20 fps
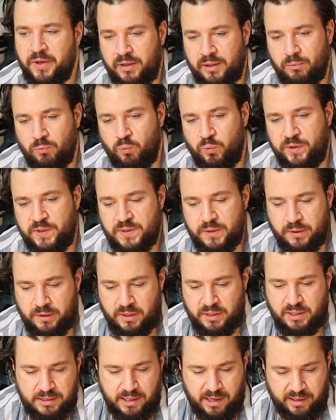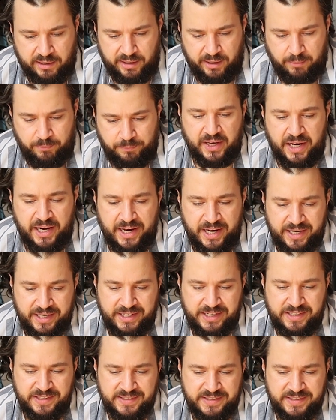then we started talking. And he